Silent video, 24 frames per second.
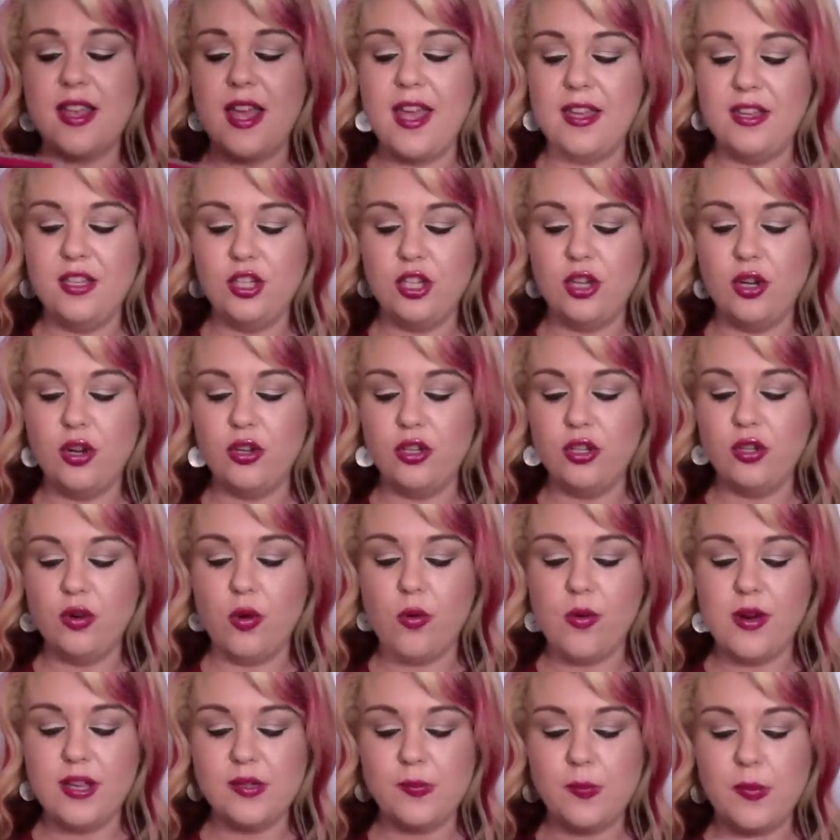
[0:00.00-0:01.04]
And, you know, you
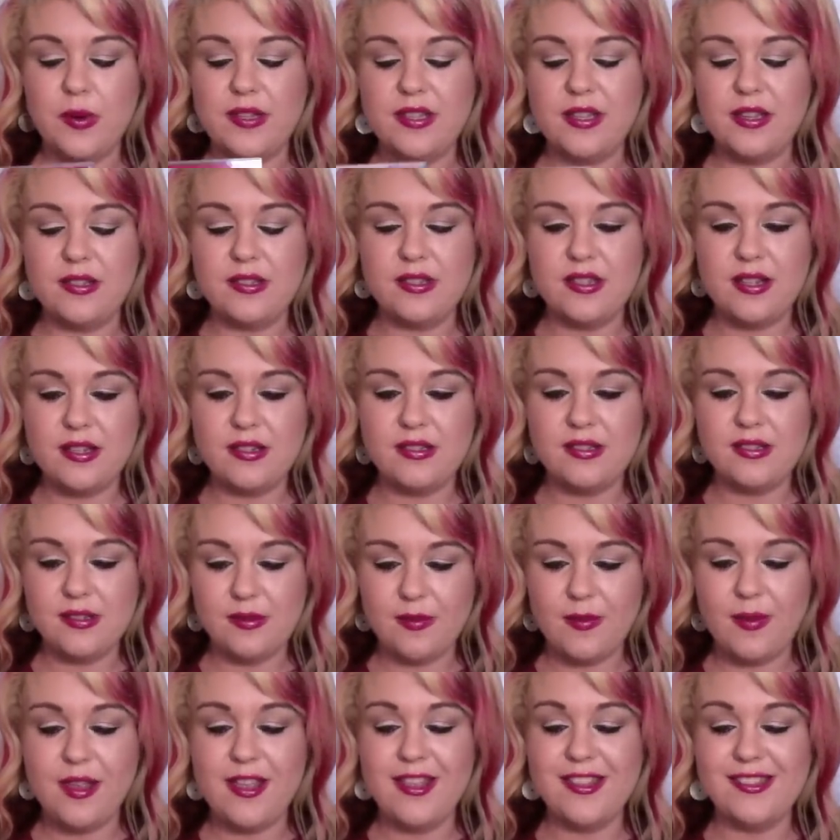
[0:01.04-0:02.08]
always present
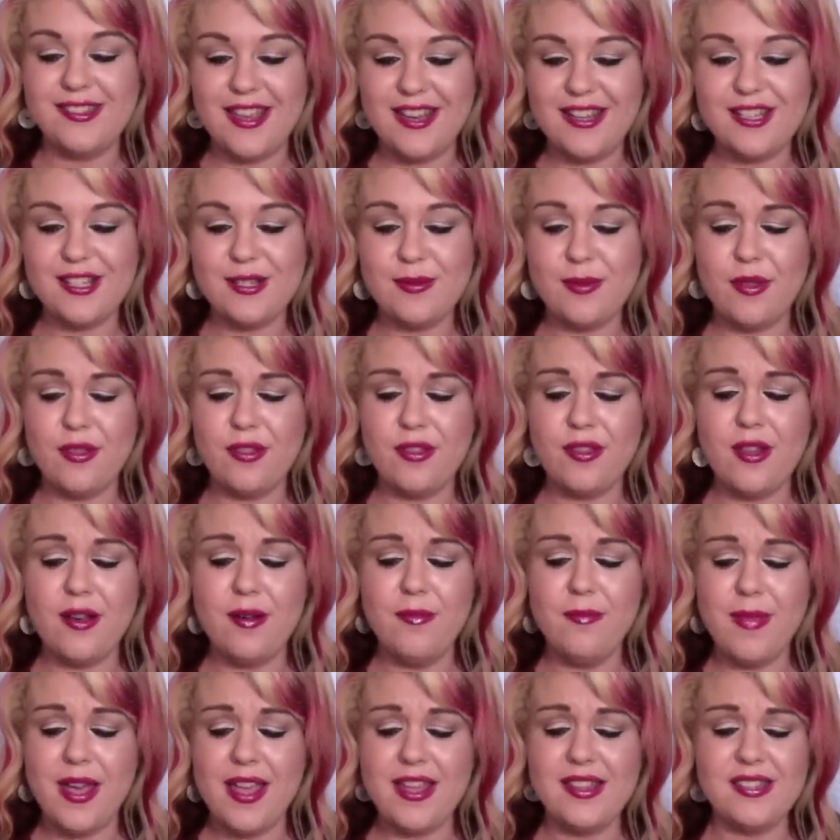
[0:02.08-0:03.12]
us with
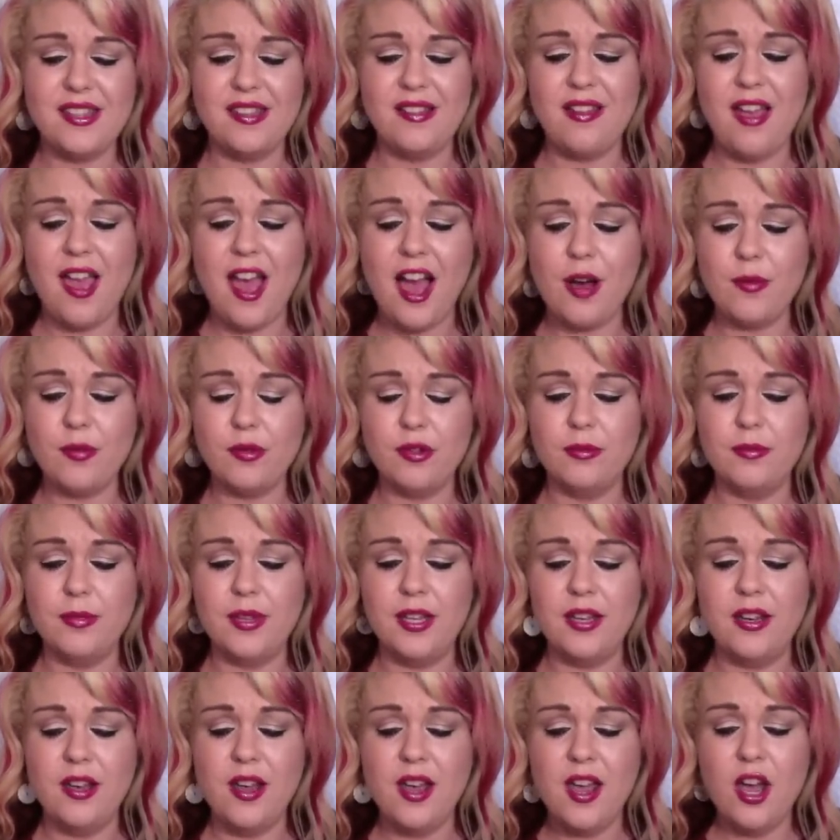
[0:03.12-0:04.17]
an amazing album.
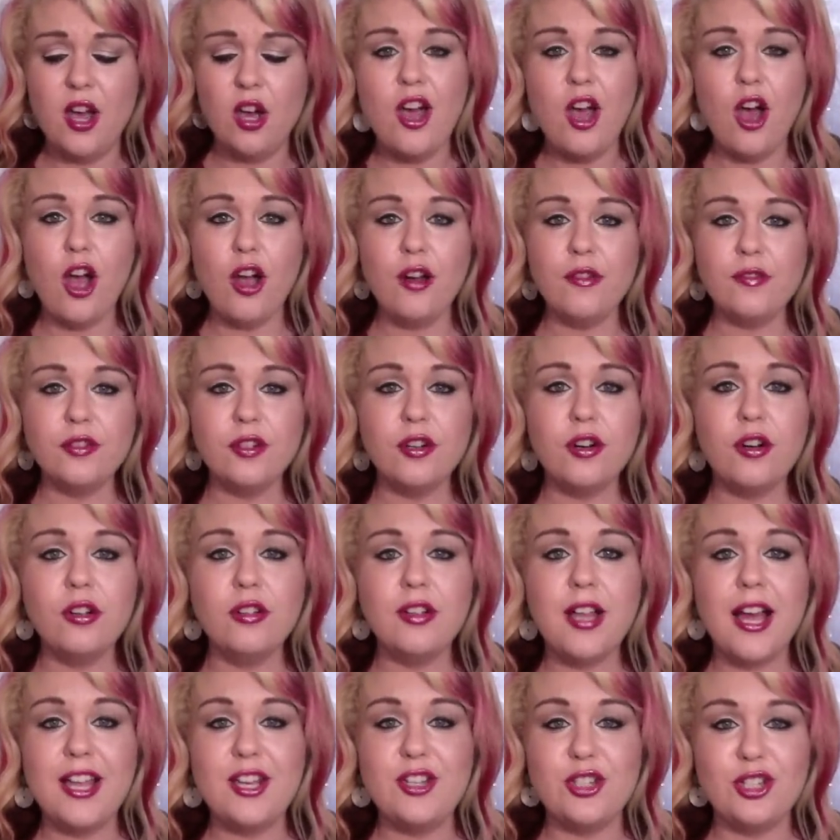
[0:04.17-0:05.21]
And
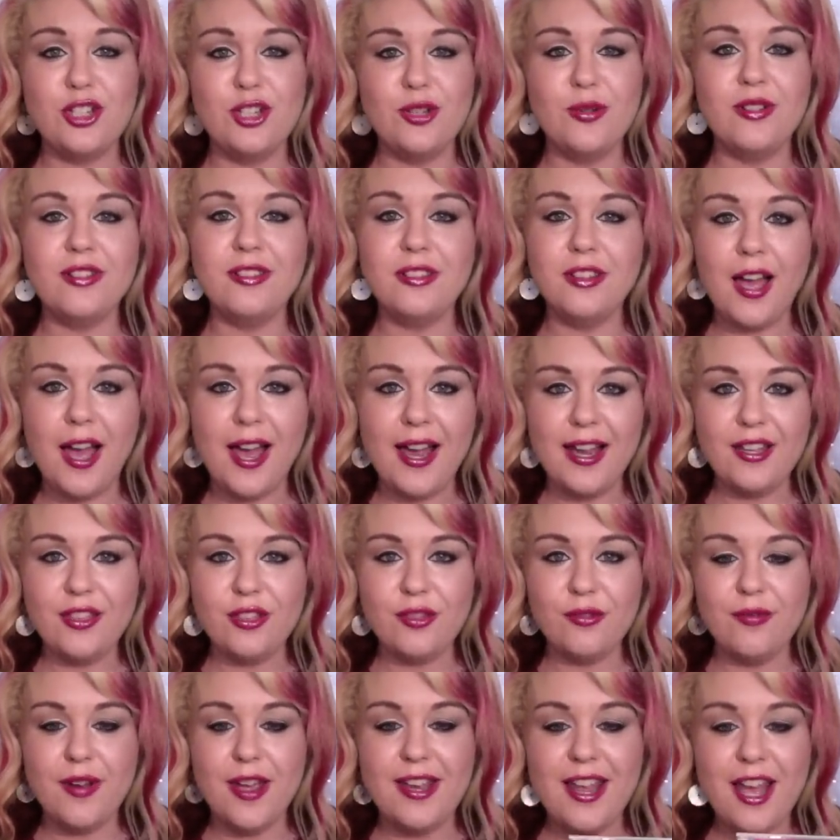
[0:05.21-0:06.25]
overall, I do like
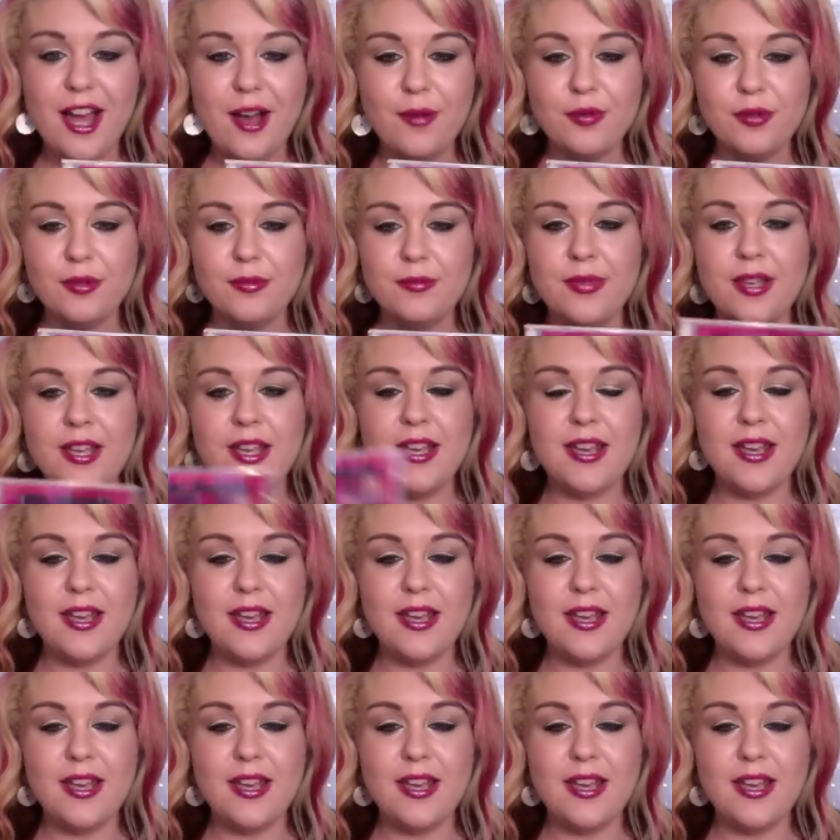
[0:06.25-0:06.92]
the Red album.